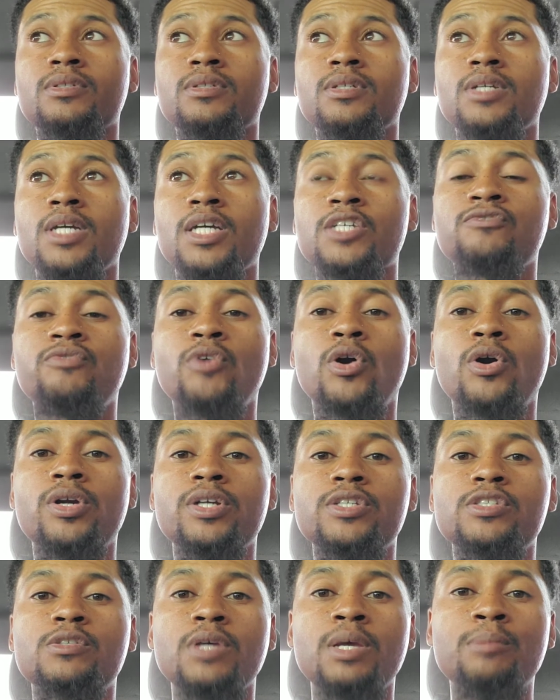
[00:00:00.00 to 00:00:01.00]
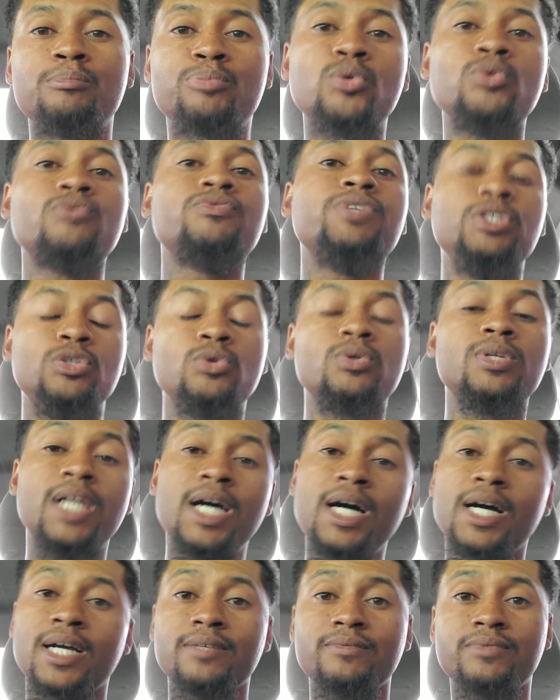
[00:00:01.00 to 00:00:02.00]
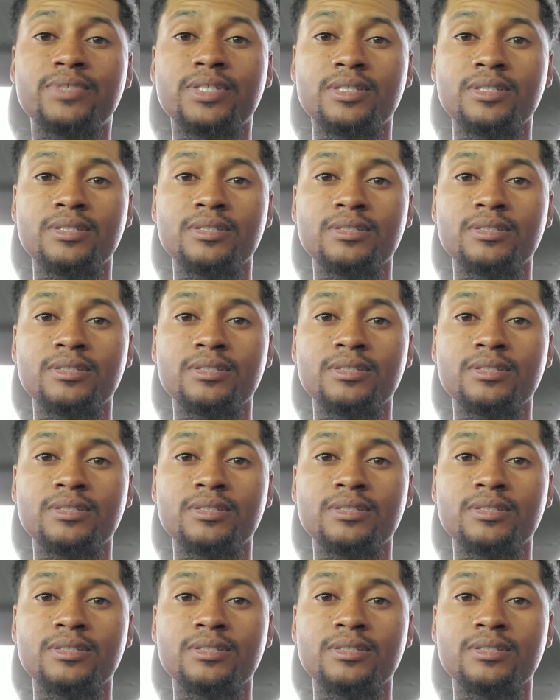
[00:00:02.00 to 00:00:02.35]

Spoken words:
as far as improving your lives.